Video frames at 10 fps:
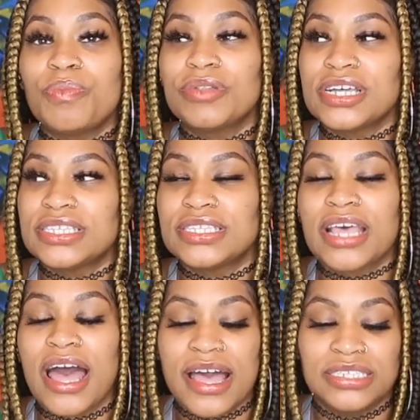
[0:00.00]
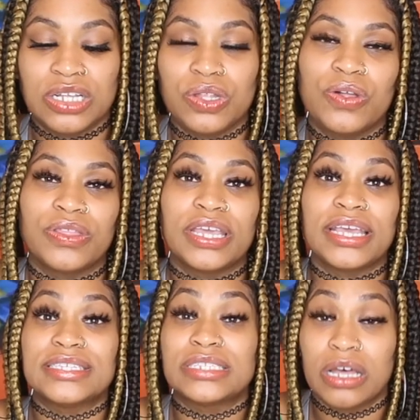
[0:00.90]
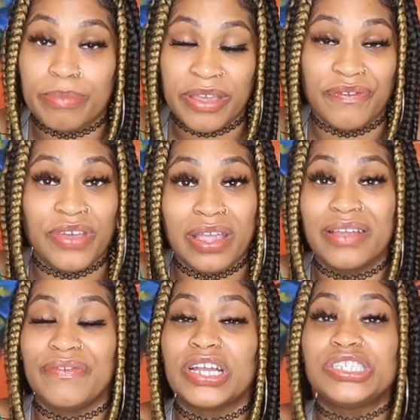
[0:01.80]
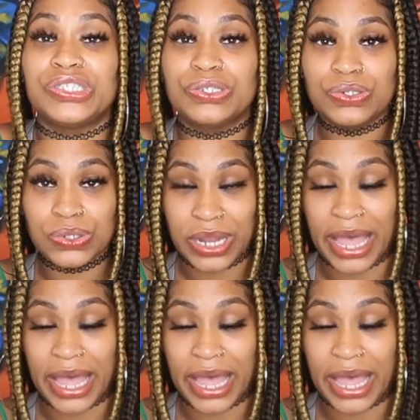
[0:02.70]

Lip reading: plus size clothing is coming very, very soon.